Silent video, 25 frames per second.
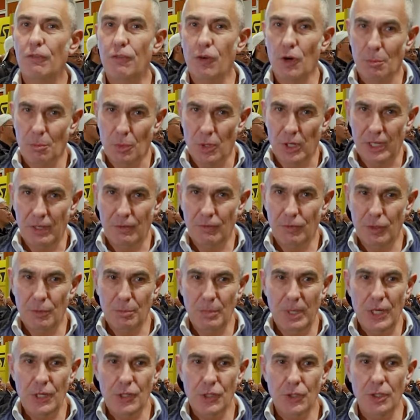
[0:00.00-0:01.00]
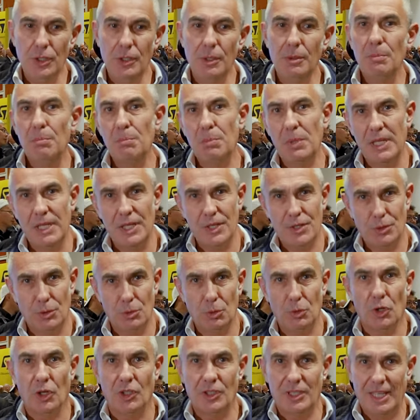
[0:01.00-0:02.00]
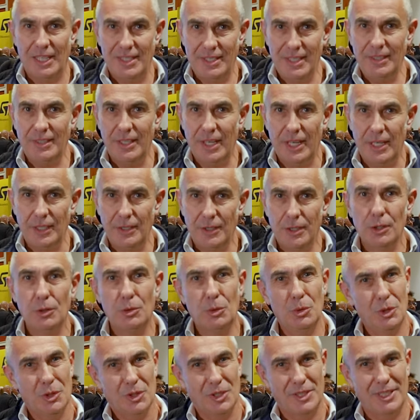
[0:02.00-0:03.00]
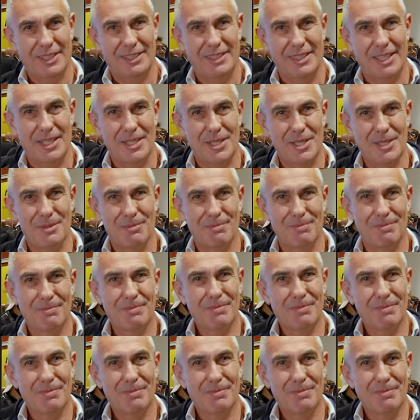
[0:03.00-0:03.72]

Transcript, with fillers: For more information, please do not hesitate to contact us.